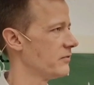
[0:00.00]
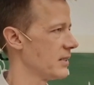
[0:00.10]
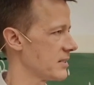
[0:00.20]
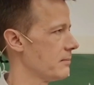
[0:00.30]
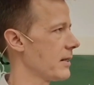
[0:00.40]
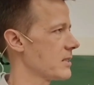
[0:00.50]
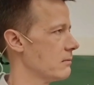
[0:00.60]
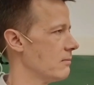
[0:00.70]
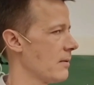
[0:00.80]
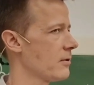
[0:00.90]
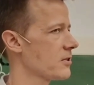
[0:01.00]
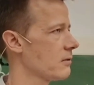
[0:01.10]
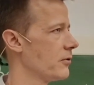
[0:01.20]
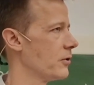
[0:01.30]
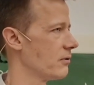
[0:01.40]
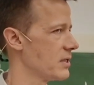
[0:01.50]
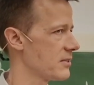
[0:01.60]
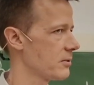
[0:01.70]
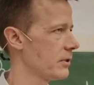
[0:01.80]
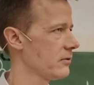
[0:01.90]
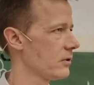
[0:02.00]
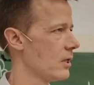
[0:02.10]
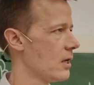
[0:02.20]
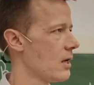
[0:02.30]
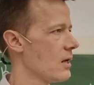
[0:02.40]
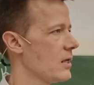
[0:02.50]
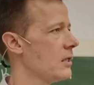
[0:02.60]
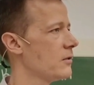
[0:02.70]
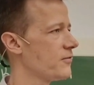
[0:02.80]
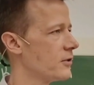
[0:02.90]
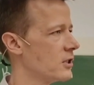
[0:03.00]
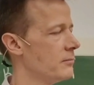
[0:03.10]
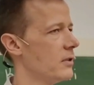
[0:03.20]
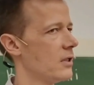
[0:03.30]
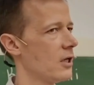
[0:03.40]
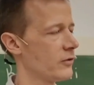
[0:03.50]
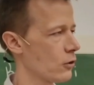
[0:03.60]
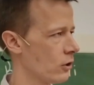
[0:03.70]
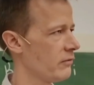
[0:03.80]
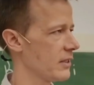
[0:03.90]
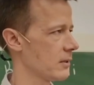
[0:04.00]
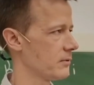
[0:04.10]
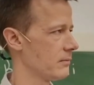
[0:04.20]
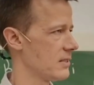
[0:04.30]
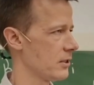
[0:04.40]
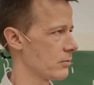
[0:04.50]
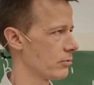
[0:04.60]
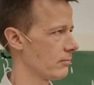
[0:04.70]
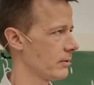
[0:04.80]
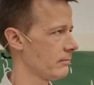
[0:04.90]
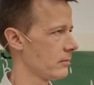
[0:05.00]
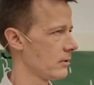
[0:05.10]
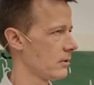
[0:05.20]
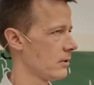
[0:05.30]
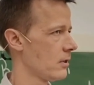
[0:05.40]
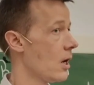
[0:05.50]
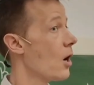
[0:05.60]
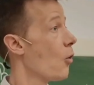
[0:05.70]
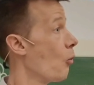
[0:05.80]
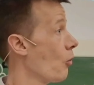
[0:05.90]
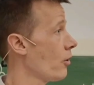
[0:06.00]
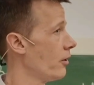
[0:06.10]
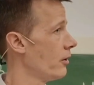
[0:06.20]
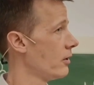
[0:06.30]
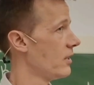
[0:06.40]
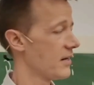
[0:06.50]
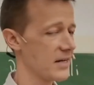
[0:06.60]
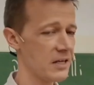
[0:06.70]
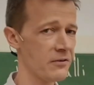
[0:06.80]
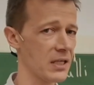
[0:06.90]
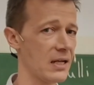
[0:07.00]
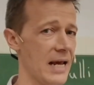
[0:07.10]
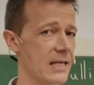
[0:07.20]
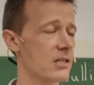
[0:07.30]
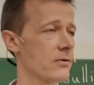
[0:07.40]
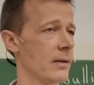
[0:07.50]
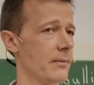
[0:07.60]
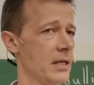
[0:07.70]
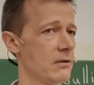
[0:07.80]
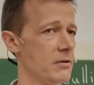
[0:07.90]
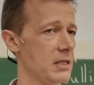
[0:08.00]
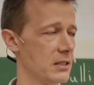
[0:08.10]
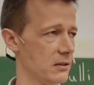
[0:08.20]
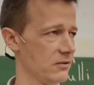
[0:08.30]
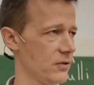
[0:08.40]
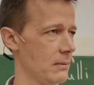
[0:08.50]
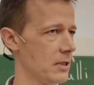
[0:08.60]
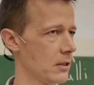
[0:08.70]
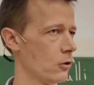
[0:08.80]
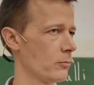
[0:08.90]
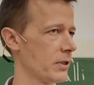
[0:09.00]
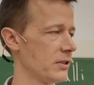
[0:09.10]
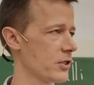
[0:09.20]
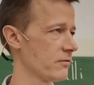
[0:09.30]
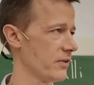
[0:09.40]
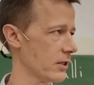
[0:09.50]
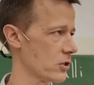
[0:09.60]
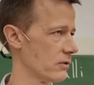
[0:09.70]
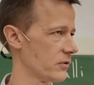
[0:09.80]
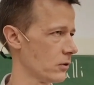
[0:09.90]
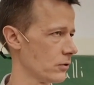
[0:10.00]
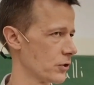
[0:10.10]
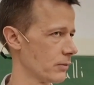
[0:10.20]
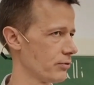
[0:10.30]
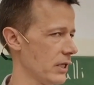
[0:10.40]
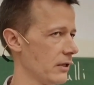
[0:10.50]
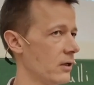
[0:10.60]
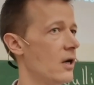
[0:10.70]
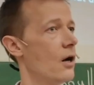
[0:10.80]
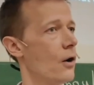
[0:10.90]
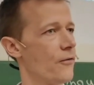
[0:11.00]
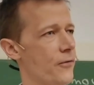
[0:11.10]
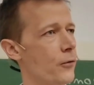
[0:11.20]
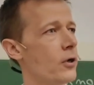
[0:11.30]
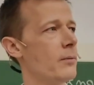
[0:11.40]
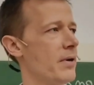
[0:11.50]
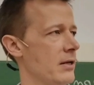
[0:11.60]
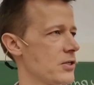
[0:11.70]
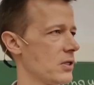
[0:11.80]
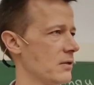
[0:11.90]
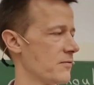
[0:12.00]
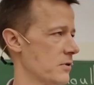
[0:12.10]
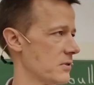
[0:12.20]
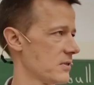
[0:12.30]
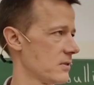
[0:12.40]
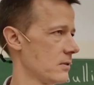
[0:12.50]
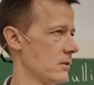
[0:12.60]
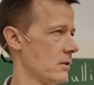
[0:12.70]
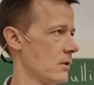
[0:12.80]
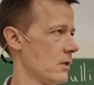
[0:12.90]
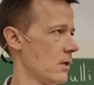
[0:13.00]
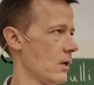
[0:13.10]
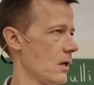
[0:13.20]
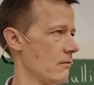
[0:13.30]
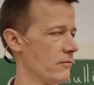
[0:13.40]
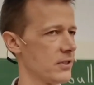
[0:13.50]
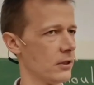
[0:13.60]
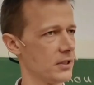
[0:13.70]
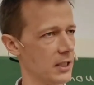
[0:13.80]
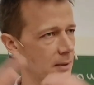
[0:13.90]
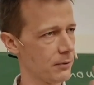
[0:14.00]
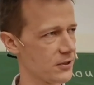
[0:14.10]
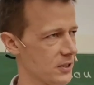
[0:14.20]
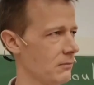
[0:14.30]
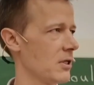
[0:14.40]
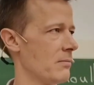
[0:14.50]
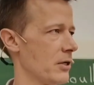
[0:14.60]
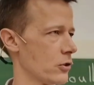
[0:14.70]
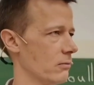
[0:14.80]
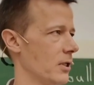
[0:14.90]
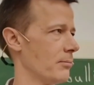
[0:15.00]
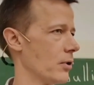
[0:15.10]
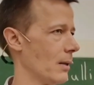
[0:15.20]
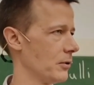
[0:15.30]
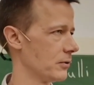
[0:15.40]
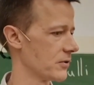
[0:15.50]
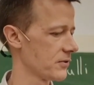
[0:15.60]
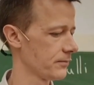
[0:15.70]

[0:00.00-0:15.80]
as a maximum a posteriori estimate in the form of a convex optimization problem, or given an extra ingredient, namely the log partition function of the conjugate prior, full Bayesian inference, resulting in a posterior measure over the parameters.